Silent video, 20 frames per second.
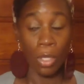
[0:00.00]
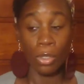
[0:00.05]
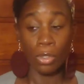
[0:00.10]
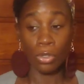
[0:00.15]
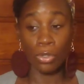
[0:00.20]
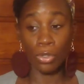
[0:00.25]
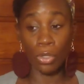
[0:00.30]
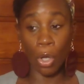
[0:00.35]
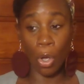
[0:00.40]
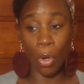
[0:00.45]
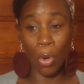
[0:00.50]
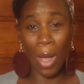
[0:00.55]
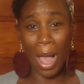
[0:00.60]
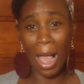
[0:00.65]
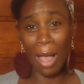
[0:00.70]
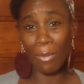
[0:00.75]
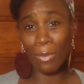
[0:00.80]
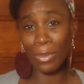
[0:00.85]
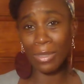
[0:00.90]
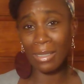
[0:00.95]
So
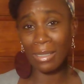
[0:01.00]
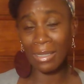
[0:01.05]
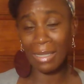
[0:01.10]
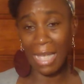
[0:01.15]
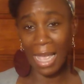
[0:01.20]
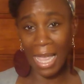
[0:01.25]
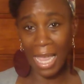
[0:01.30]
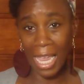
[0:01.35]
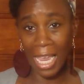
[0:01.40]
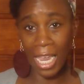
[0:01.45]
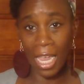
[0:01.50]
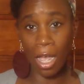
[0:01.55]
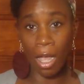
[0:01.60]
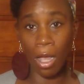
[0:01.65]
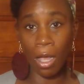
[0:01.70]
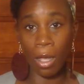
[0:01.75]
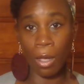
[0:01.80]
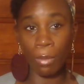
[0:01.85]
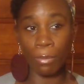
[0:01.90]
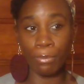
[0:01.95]
I would say,
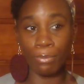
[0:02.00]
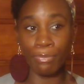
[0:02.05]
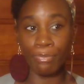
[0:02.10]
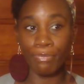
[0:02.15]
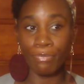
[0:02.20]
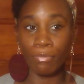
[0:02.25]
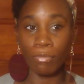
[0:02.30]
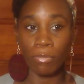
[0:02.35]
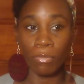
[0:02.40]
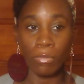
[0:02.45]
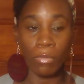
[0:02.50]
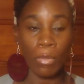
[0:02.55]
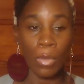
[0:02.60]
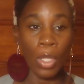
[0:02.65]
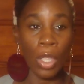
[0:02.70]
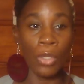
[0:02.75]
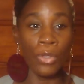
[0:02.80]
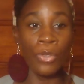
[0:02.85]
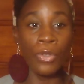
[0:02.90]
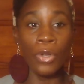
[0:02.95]
um,
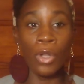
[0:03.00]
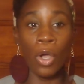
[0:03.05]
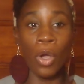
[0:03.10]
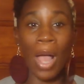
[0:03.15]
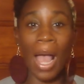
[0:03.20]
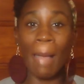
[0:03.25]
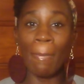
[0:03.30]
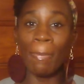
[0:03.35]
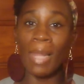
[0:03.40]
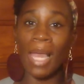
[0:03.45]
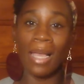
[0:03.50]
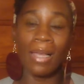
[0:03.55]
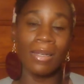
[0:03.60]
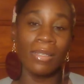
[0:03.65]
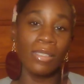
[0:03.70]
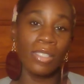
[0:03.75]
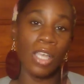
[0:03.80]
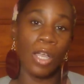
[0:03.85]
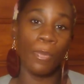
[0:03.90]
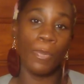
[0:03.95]
you know, I'm not
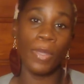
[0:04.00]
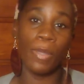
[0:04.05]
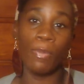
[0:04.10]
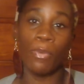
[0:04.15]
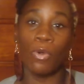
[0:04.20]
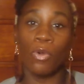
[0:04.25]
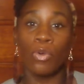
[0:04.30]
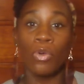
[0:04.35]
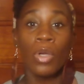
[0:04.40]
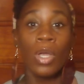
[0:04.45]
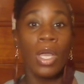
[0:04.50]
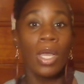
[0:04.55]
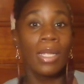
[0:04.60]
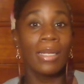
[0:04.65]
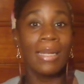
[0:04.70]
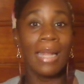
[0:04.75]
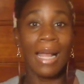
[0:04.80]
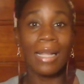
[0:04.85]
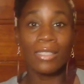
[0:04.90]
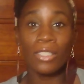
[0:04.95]
going to tell people
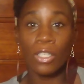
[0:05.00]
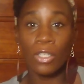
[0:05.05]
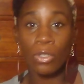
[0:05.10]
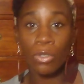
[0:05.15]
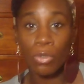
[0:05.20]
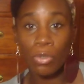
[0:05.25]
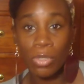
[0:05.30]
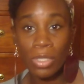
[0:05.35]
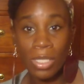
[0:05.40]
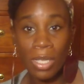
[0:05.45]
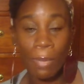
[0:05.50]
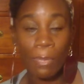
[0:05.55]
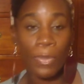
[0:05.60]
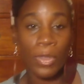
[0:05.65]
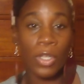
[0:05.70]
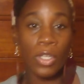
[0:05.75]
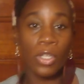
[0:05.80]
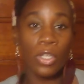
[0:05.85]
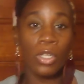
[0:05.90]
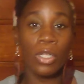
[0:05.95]
not to use
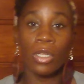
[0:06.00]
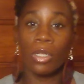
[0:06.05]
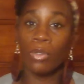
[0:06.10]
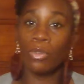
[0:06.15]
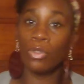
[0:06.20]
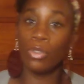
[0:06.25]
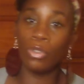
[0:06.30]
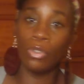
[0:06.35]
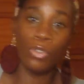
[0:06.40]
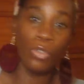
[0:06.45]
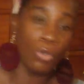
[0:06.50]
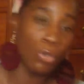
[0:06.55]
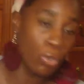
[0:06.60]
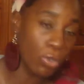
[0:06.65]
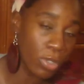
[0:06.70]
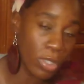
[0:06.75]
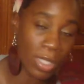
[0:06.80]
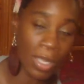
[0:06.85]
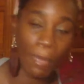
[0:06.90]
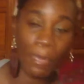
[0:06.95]
something,
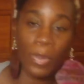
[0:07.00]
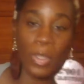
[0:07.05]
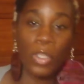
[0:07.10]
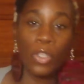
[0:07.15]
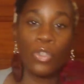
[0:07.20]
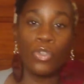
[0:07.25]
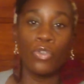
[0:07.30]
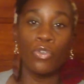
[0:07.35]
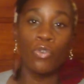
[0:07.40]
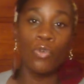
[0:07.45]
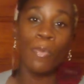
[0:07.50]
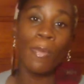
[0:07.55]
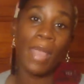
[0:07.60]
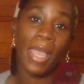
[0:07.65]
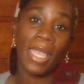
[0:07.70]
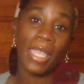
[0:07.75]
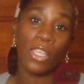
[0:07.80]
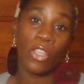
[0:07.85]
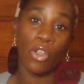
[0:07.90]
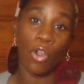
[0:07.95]
use something. You
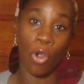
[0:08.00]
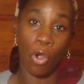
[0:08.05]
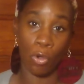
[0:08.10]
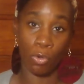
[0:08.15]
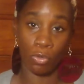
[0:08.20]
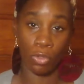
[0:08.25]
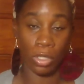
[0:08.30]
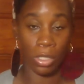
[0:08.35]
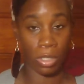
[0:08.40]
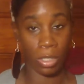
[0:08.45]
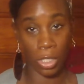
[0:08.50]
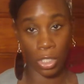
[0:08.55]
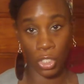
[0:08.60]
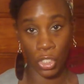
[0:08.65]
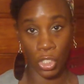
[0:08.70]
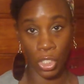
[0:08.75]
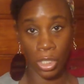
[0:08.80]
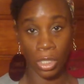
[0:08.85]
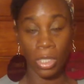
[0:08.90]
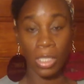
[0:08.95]
make your own
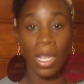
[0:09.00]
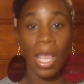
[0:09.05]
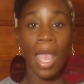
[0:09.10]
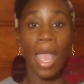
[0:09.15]
decisions